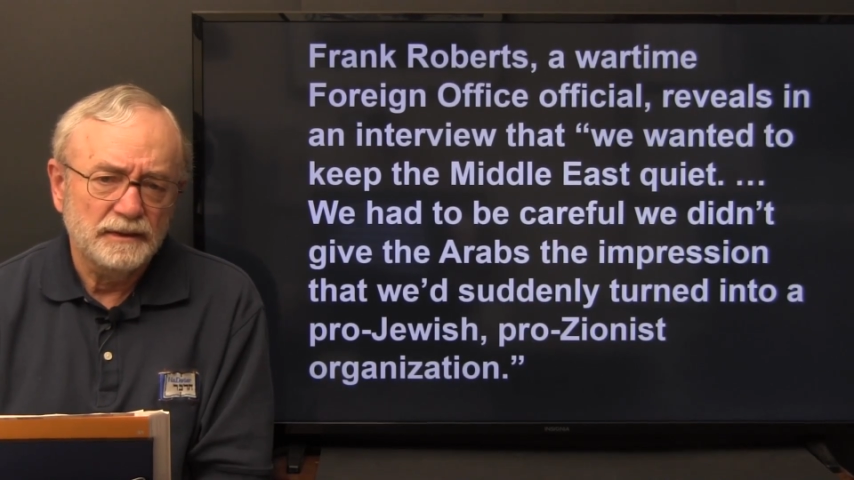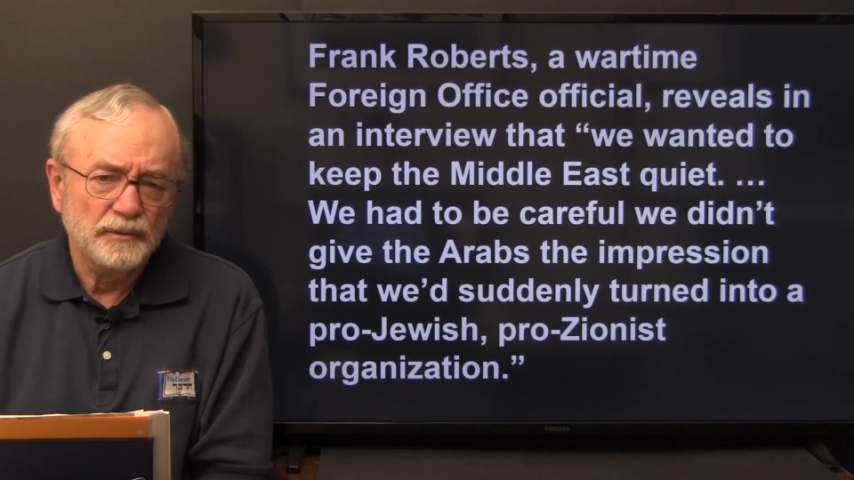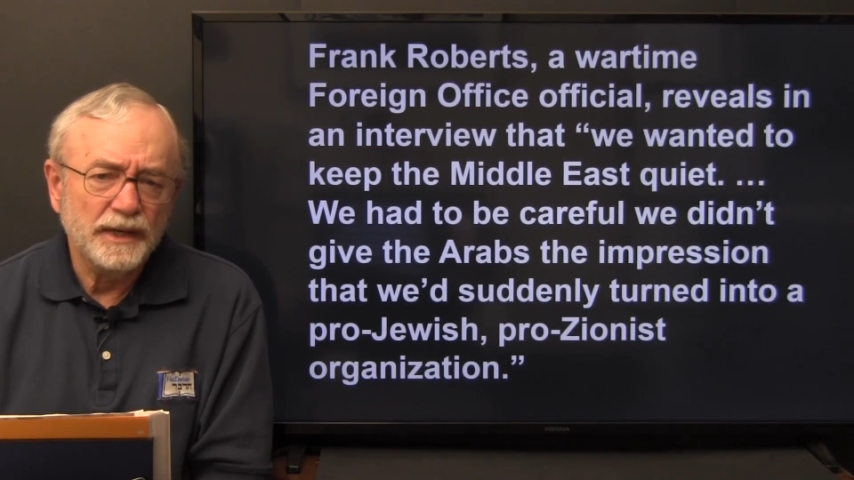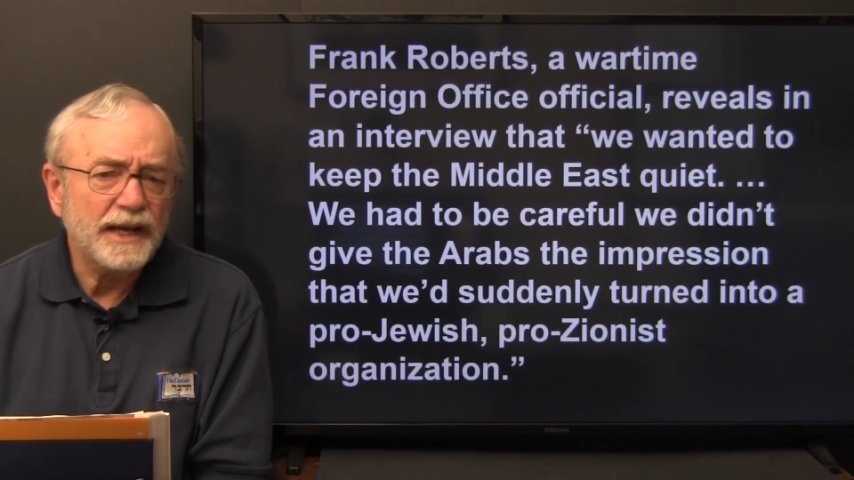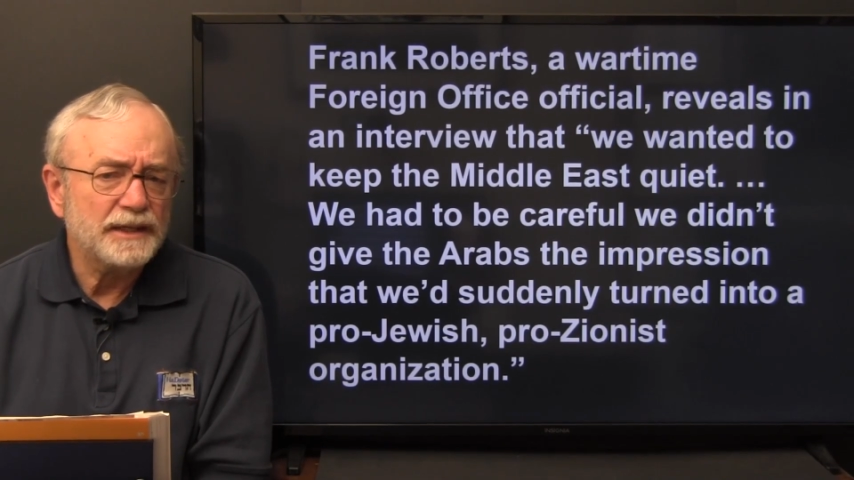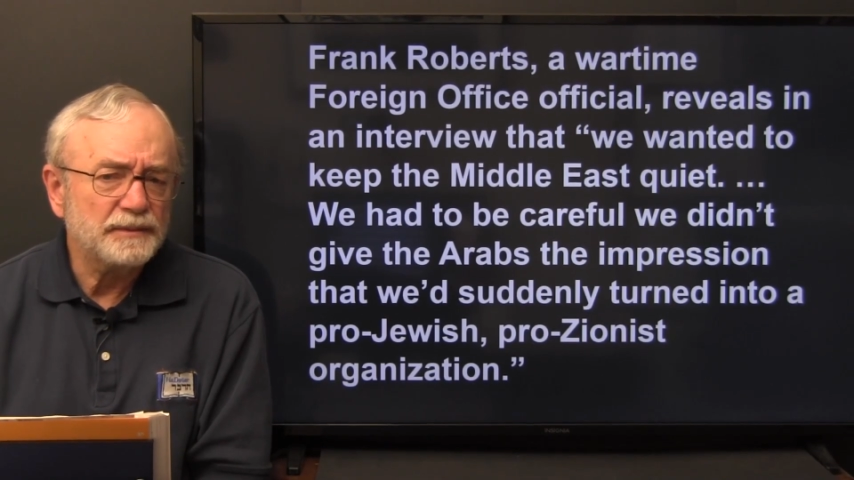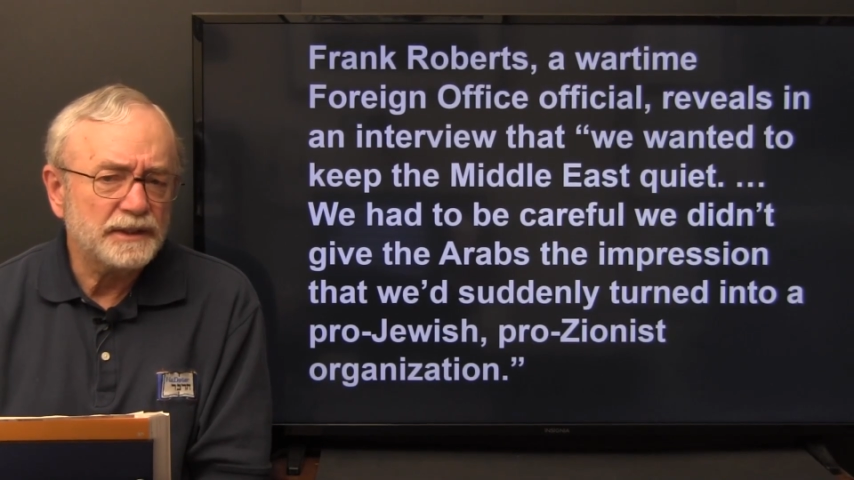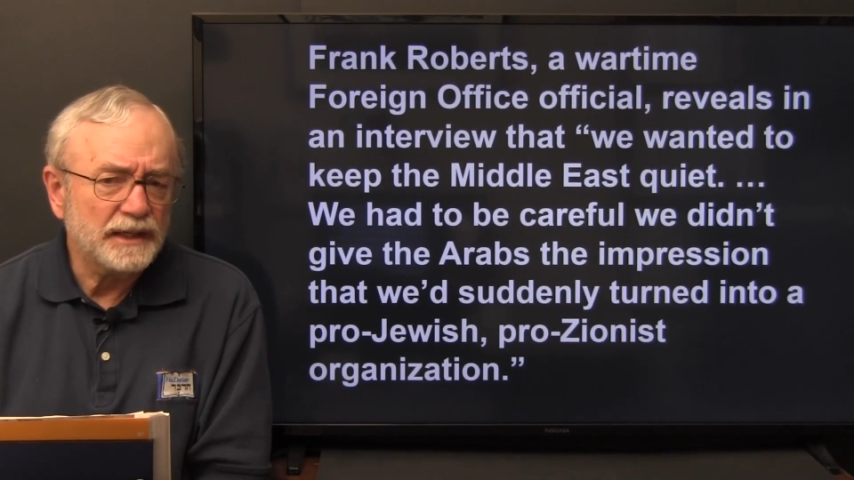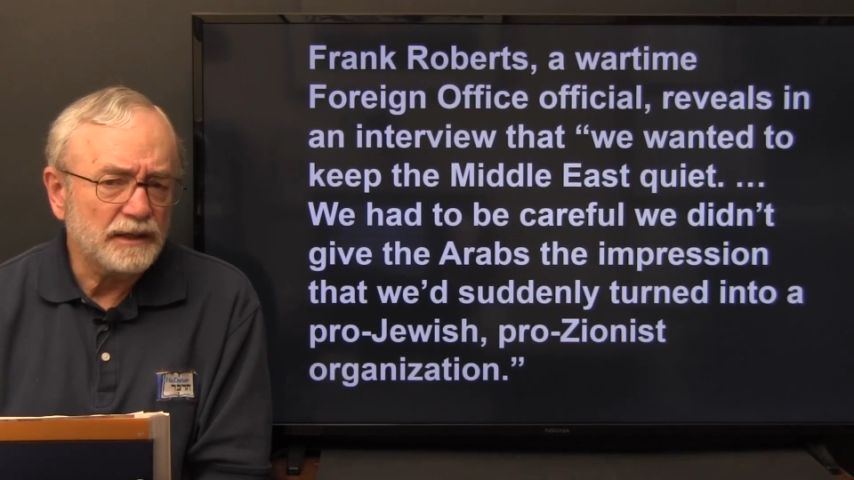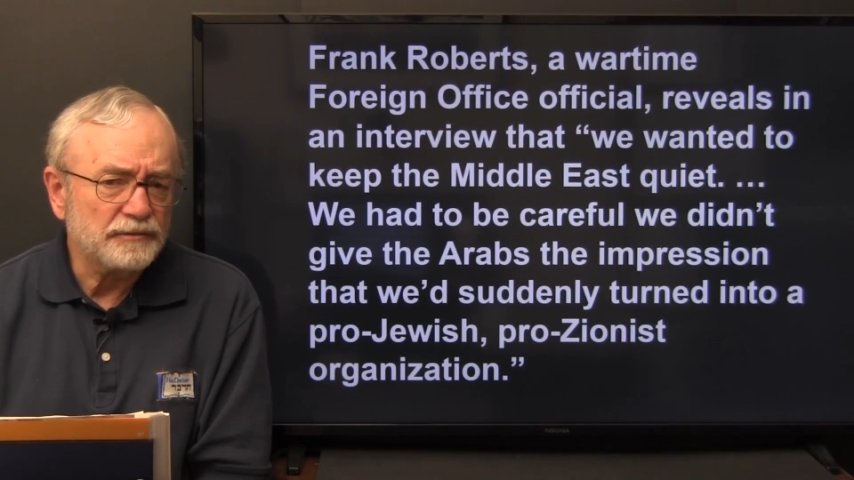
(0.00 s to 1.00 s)
We had to be
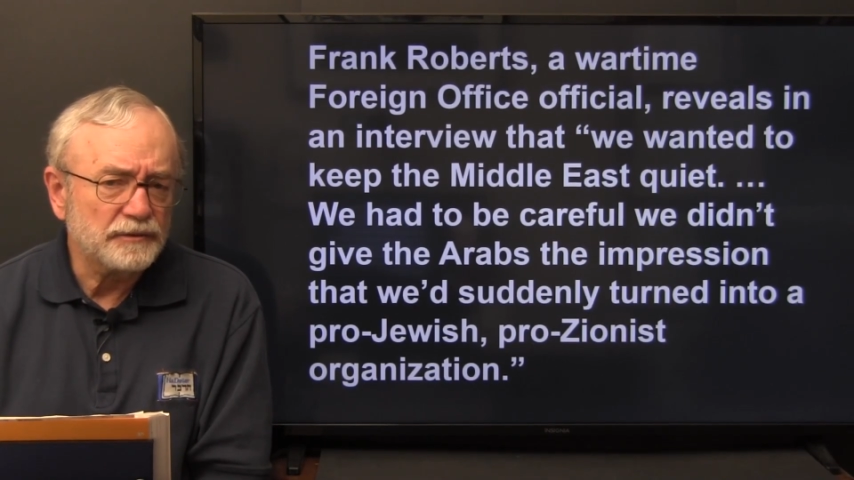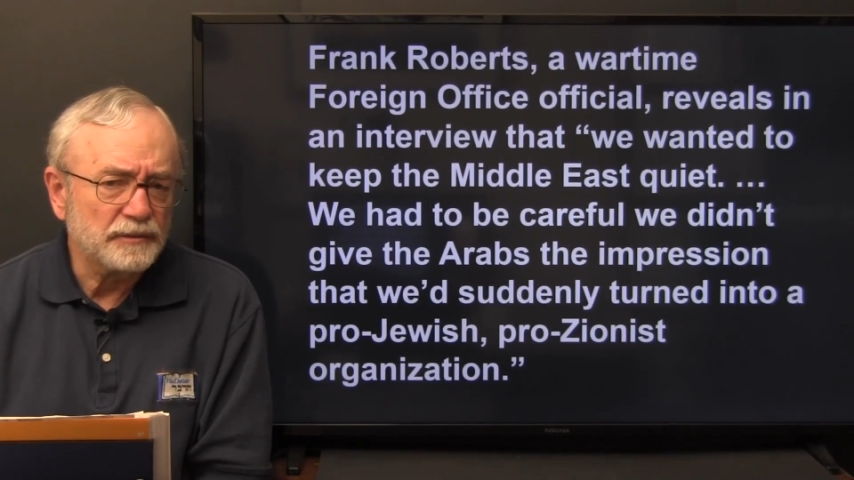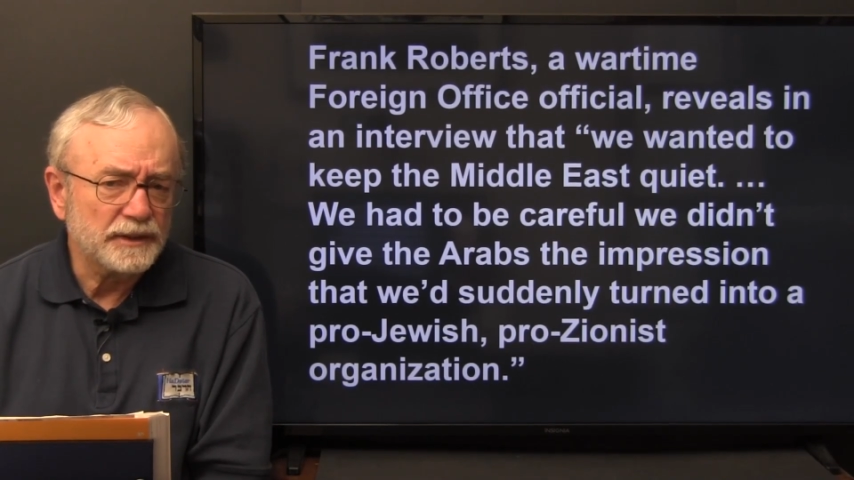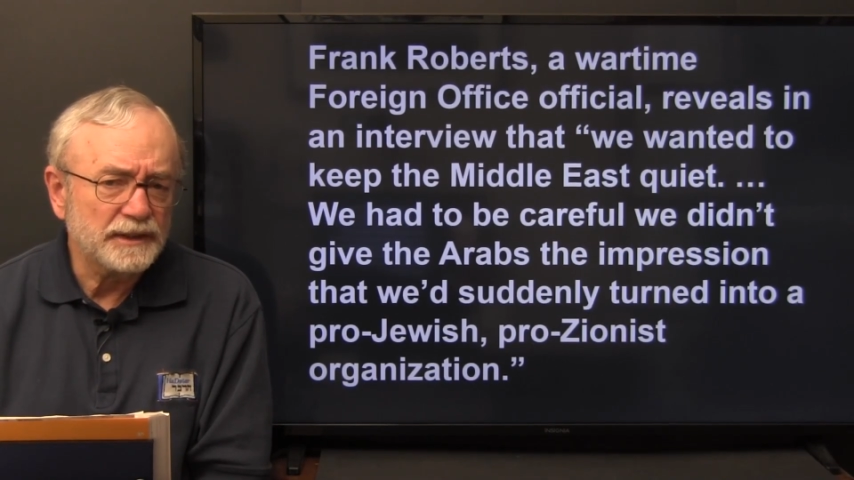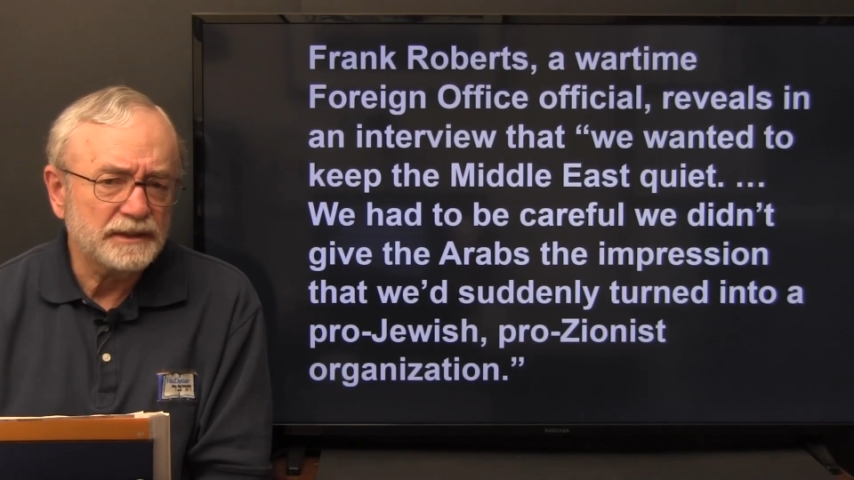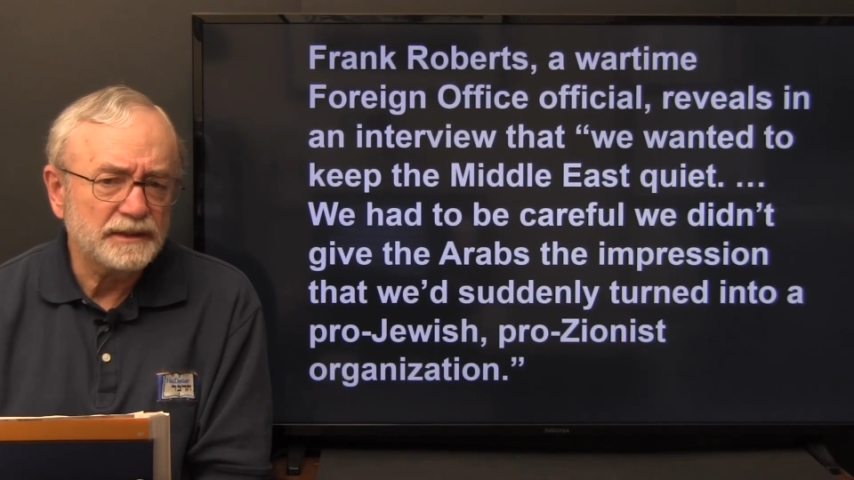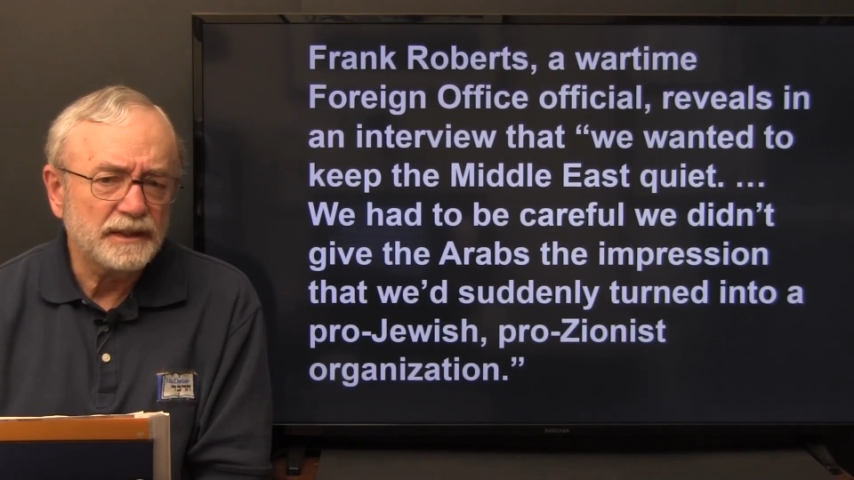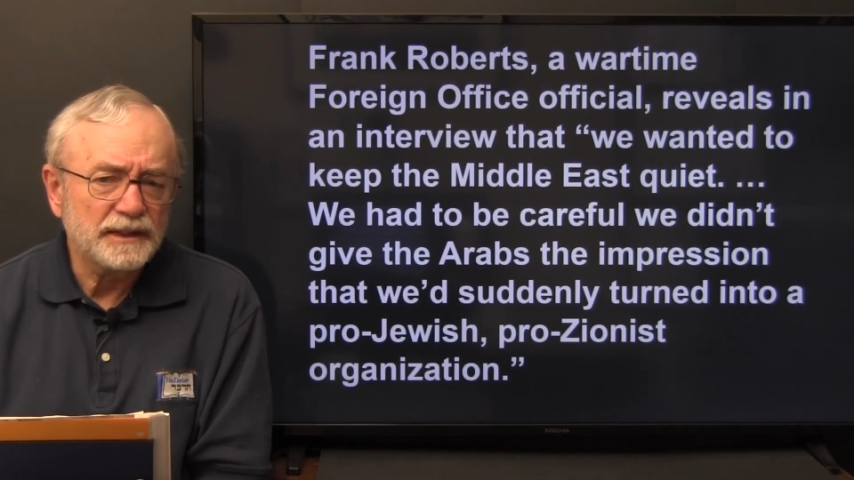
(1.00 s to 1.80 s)
careful we didn't